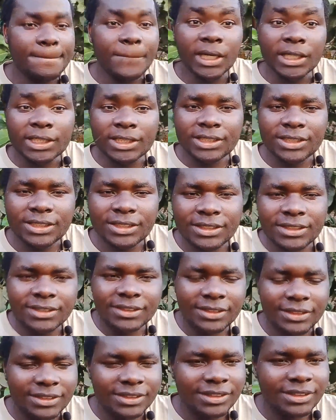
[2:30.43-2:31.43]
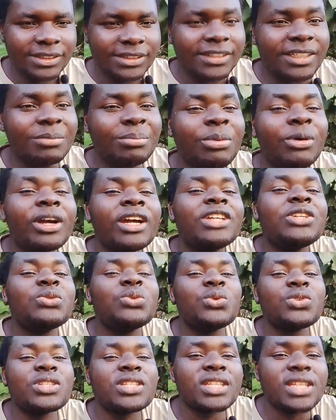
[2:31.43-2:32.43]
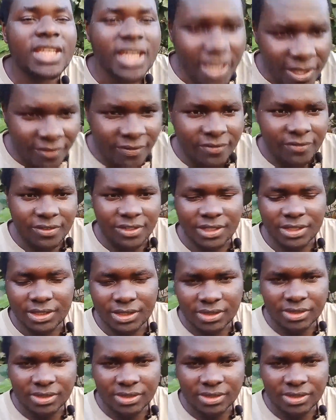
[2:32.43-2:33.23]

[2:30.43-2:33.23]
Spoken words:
But the pocket was heavy.